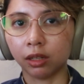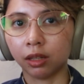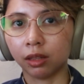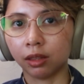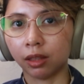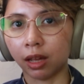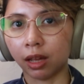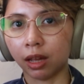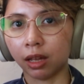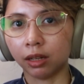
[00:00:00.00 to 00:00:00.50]

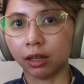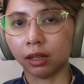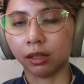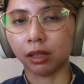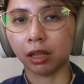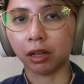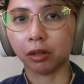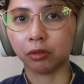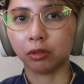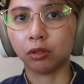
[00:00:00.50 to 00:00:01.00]
that
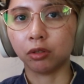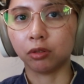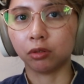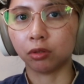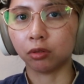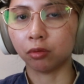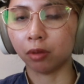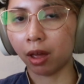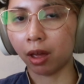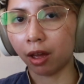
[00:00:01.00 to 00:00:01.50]
allow you
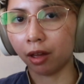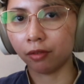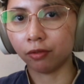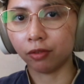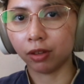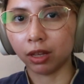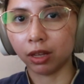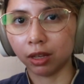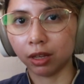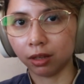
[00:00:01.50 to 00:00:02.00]
to have
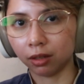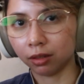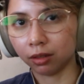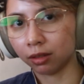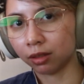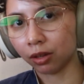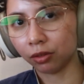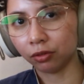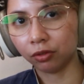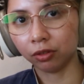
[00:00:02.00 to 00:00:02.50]
a
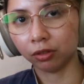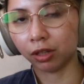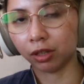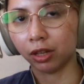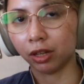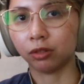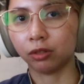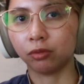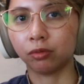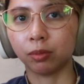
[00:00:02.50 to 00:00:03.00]

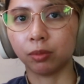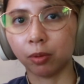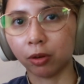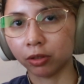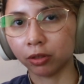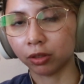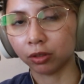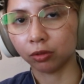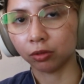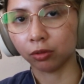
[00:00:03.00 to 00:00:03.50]
centralized
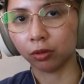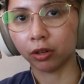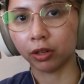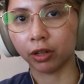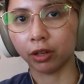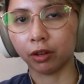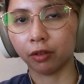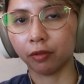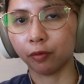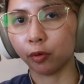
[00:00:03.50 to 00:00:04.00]

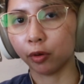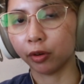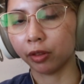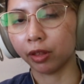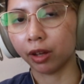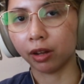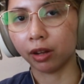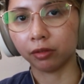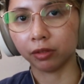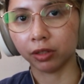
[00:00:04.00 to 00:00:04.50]
repository for
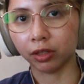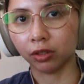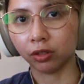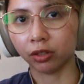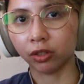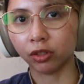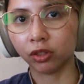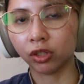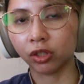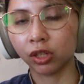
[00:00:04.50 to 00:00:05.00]
that
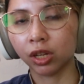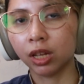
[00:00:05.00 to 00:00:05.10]
research.